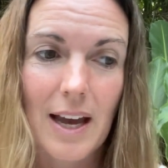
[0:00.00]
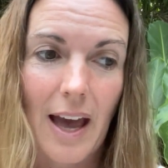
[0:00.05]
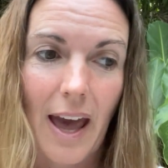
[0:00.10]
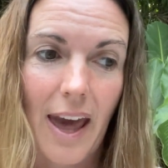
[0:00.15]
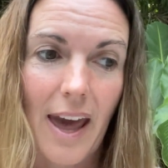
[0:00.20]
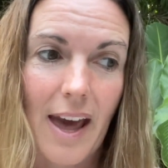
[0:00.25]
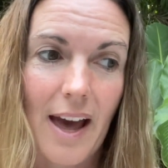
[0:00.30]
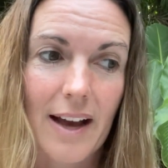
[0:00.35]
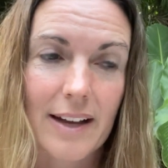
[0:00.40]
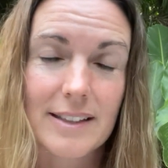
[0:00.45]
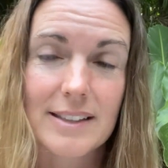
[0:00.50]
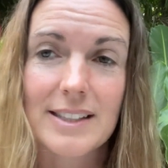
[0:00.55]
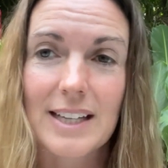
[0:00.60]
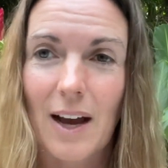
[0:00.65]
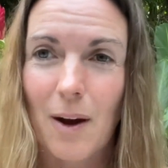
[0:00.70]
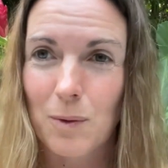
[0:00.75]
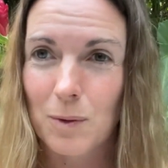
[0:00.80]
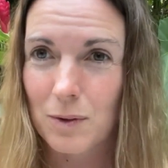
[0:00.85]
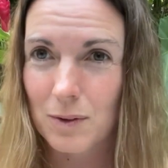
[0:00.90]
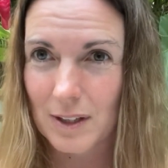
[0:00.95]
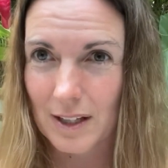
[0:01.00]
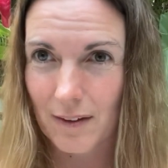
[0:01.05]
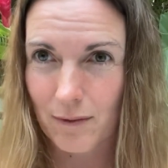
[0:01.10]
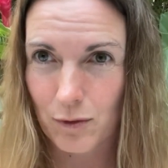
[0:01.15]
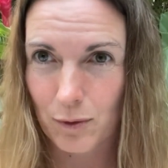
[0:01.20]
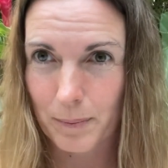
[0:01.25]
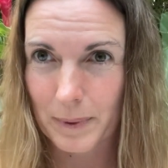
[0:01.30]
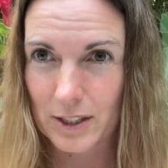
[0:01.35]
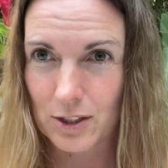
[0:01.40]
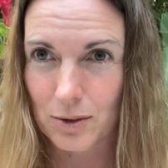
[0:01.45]
and download the
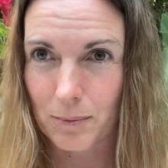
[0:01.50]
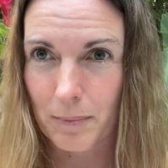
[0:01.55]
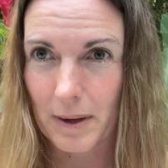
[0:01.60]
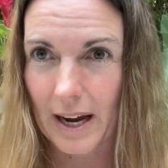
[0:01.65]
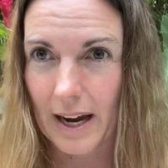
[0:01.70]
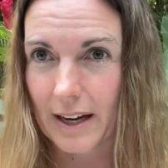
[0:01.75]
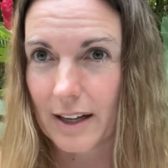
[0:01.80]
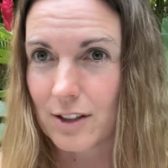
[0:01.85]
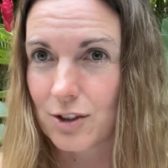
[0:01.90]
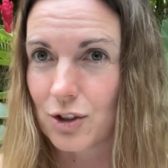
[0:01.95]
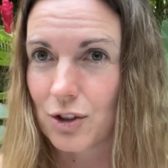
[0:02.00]
information package